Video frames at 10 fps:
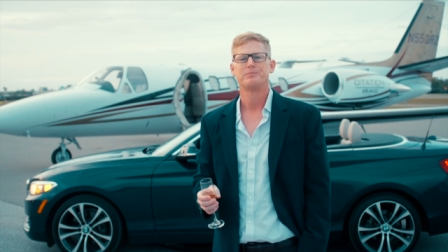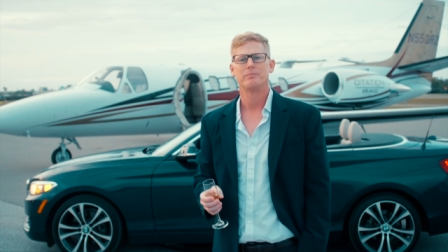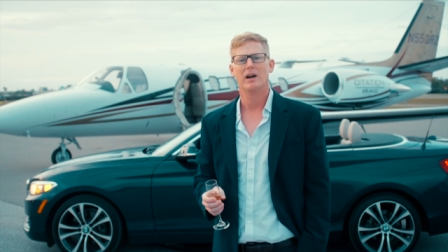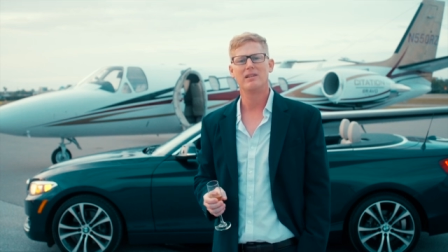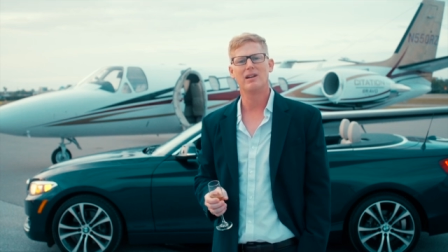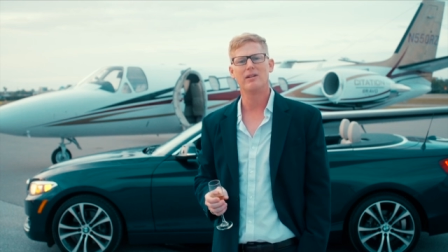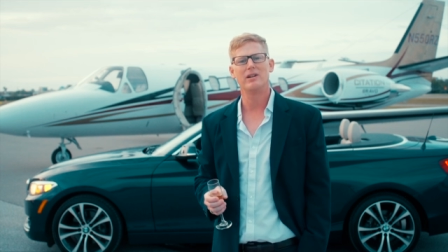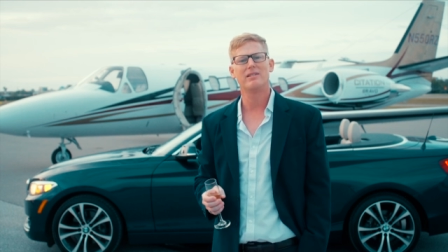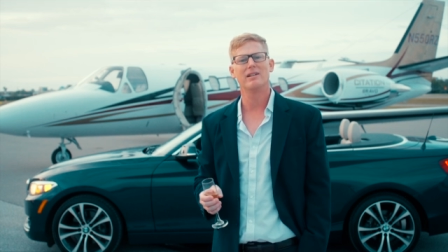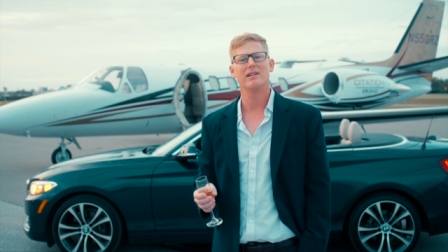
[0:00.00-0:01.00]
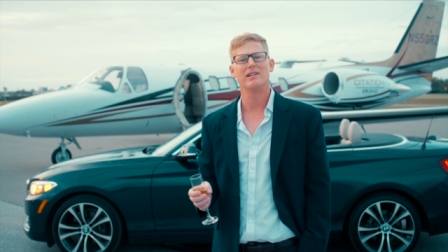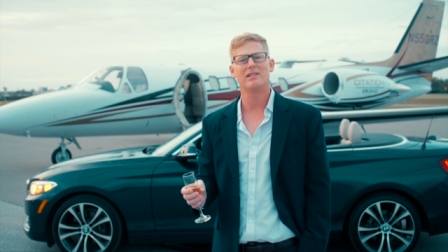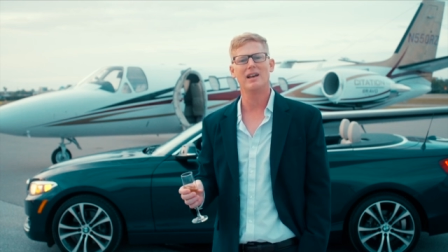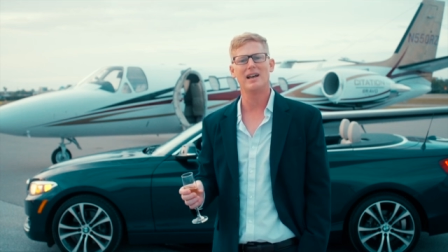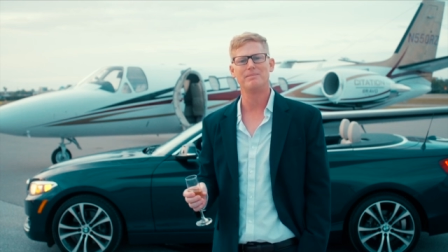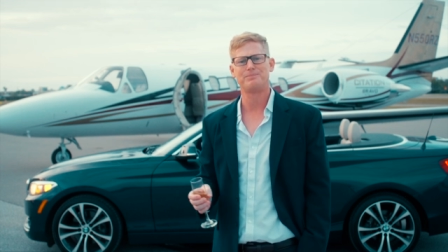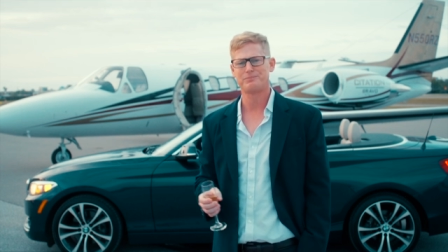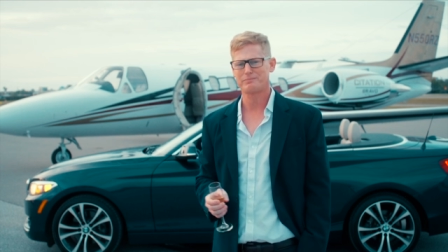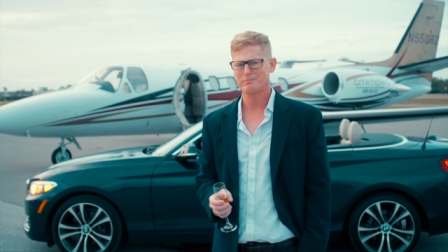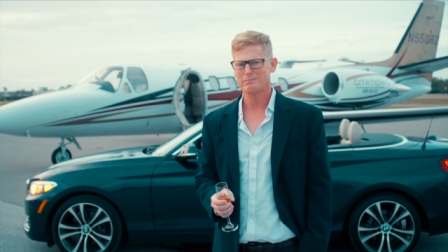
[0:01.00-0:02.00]
My son recently said,
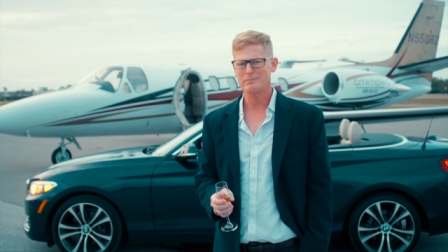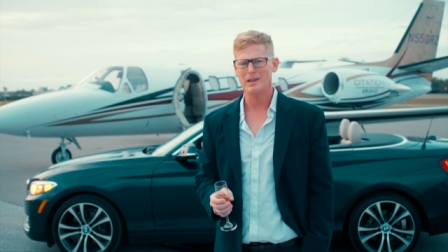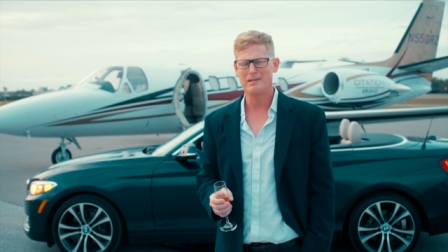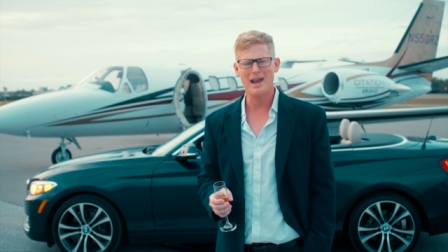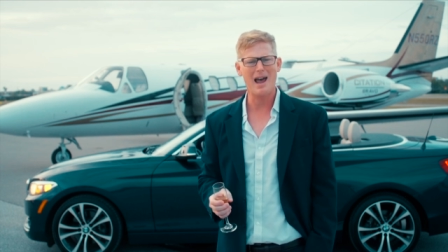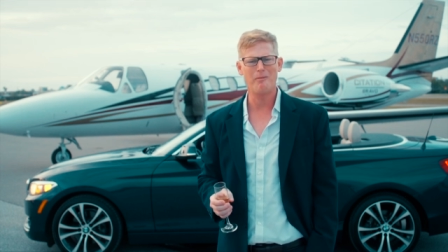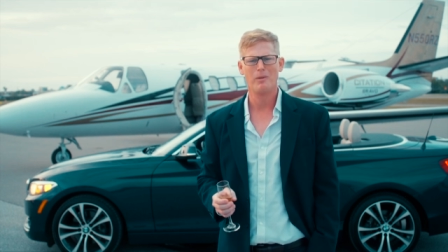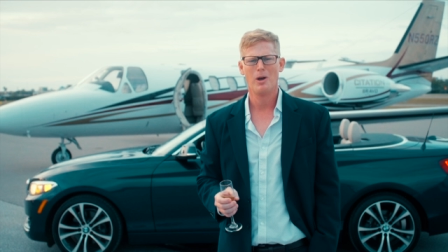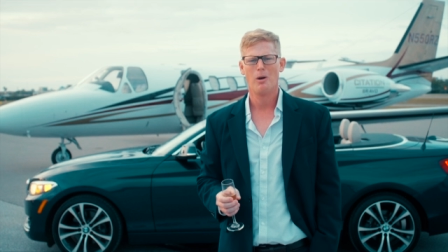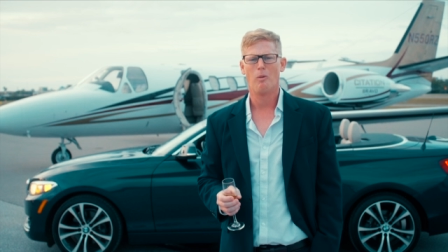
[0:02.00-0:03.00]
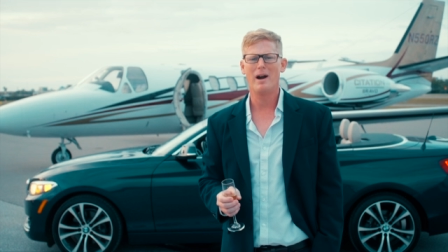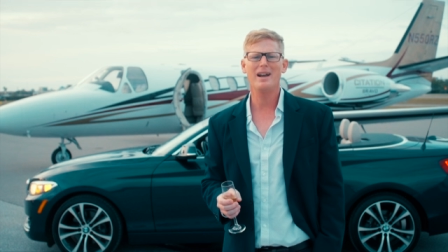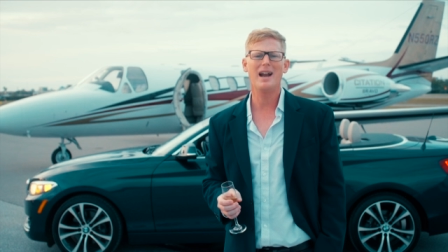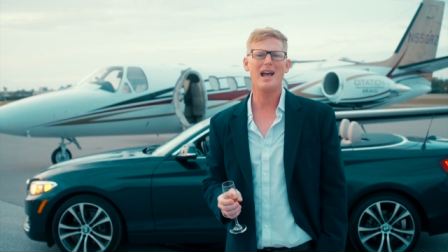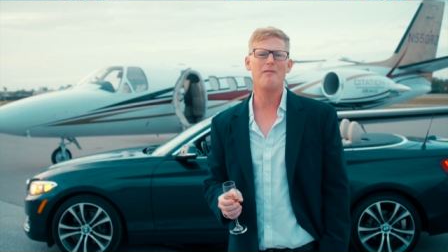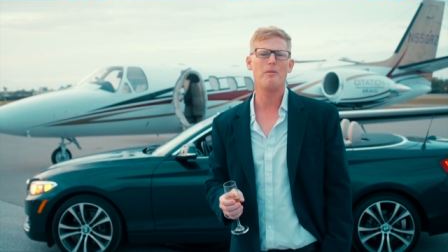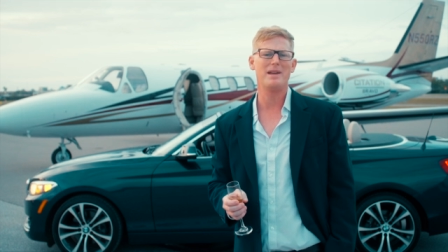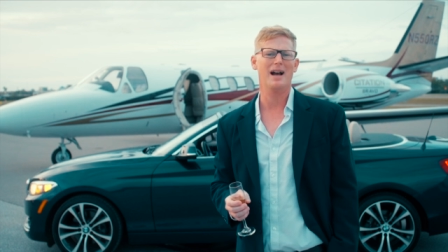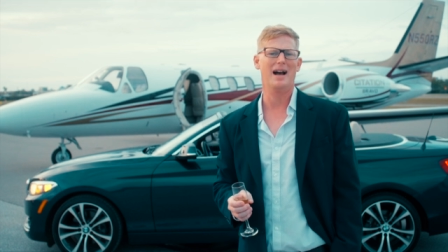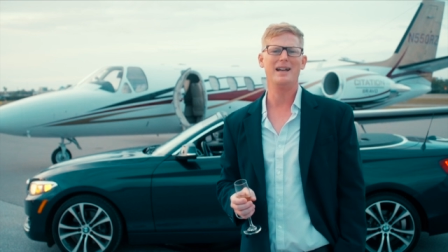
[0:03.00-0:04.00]
Dad, why do you gotta have a
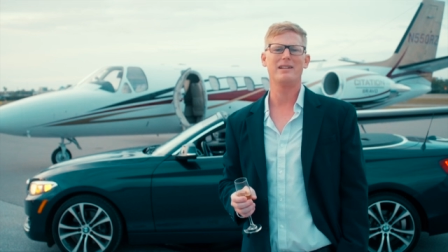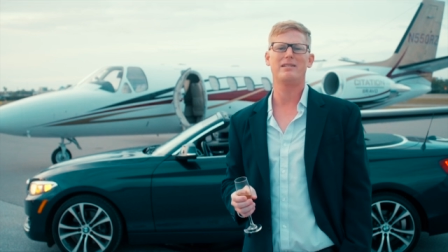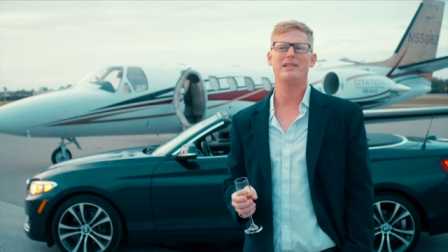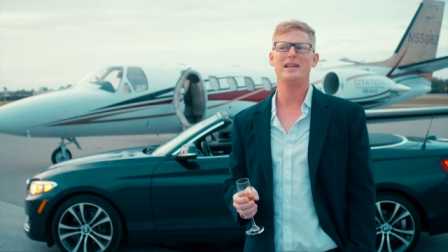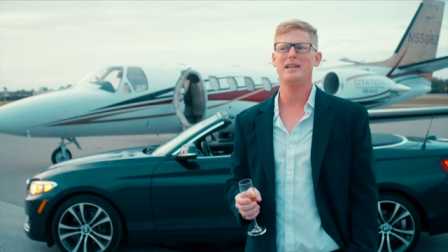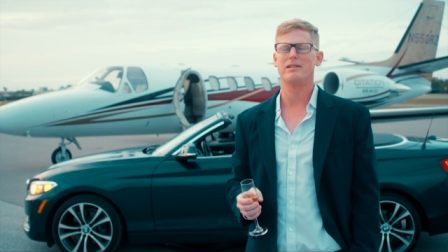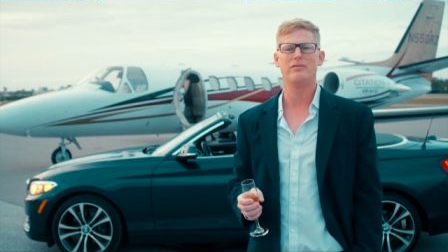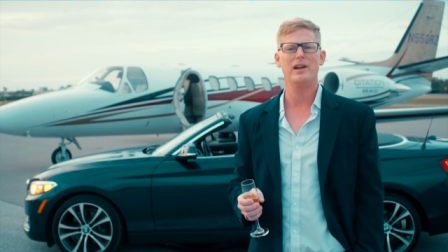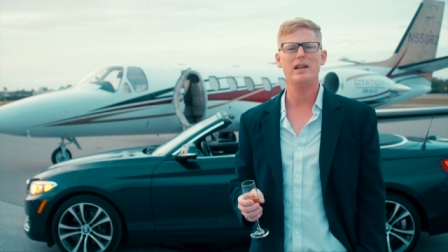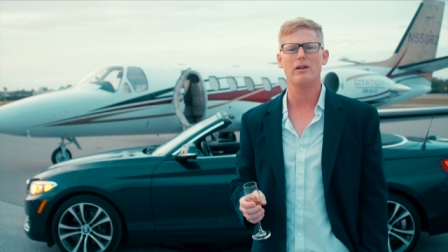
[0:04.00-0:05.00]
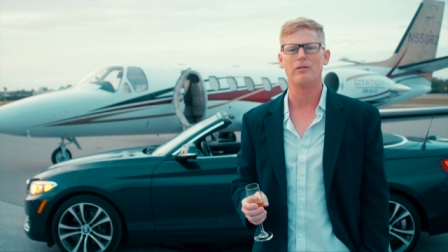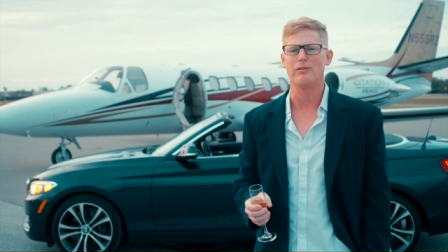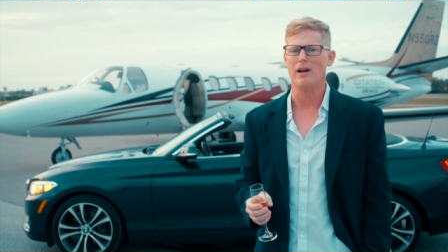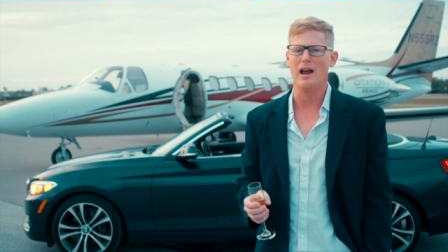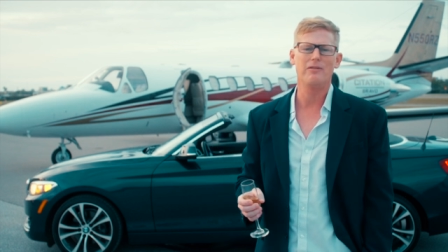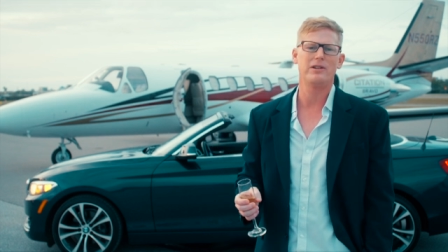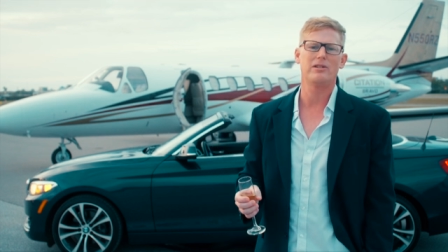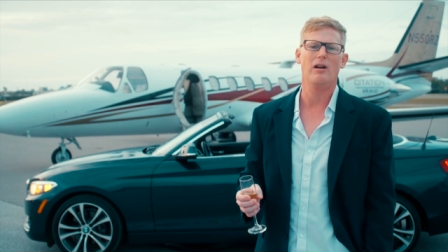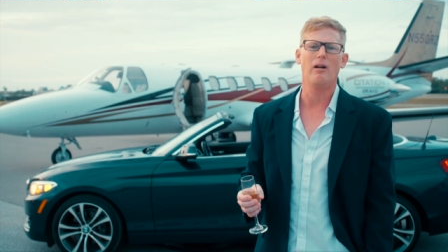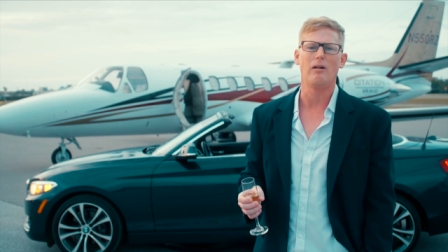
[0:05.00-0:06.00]
behind the scenes video for every
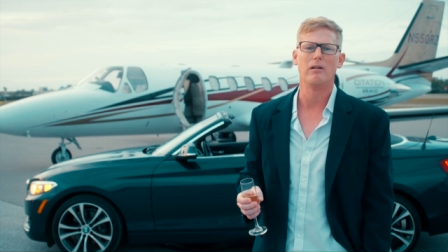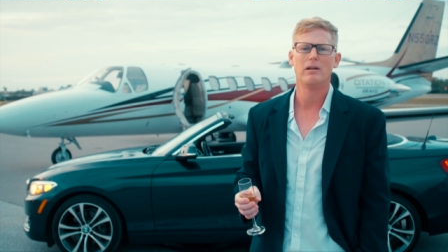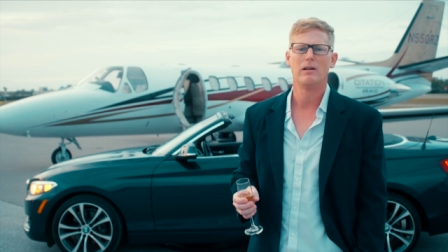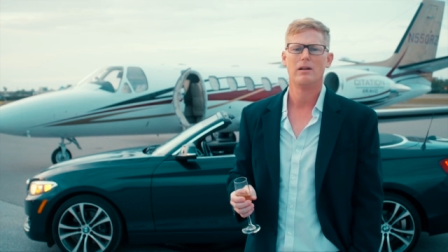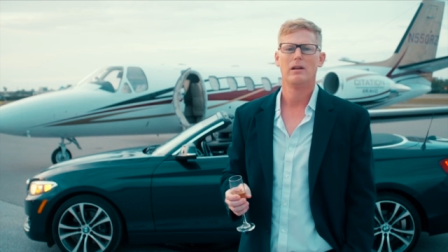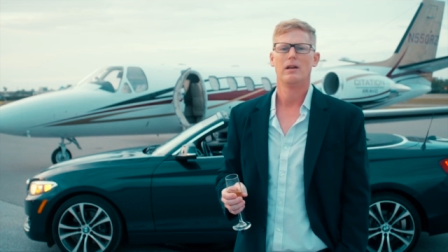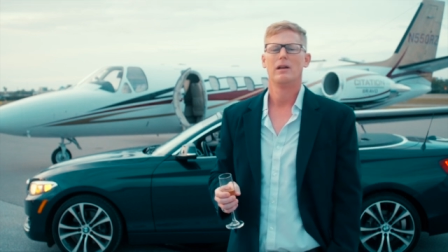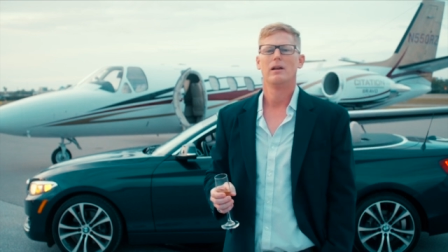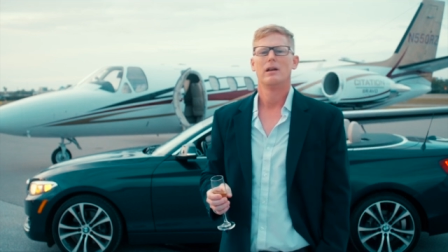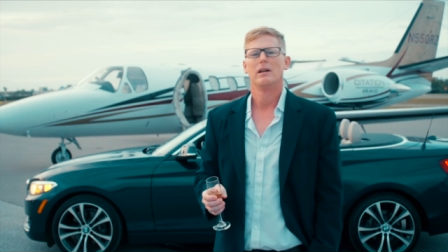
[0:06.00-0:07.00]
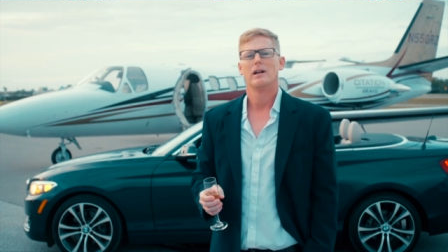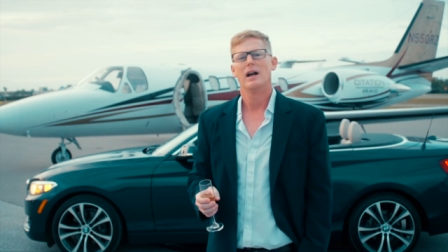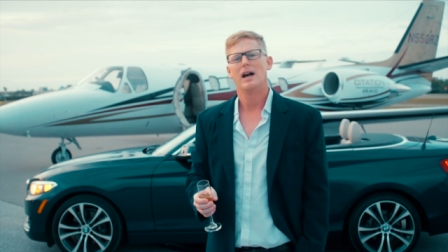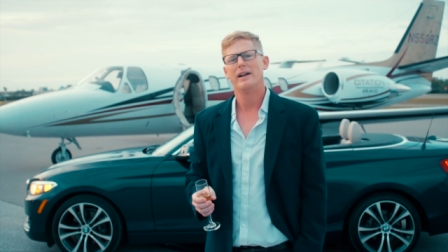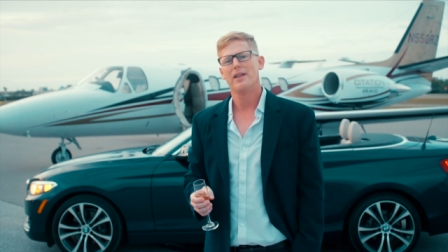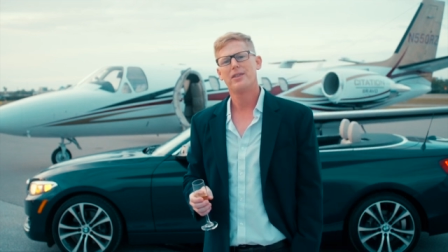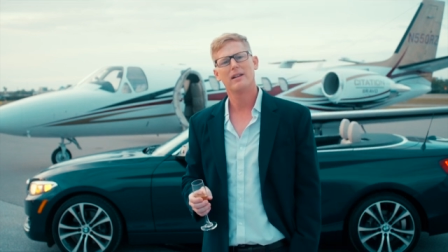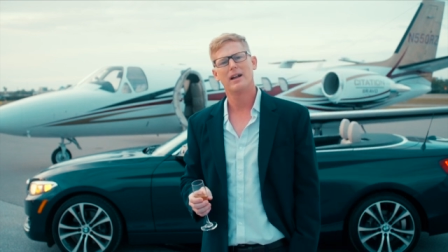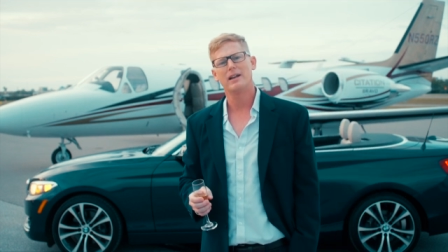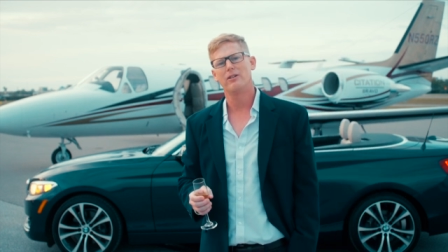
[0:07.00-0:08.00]
song? Nothing like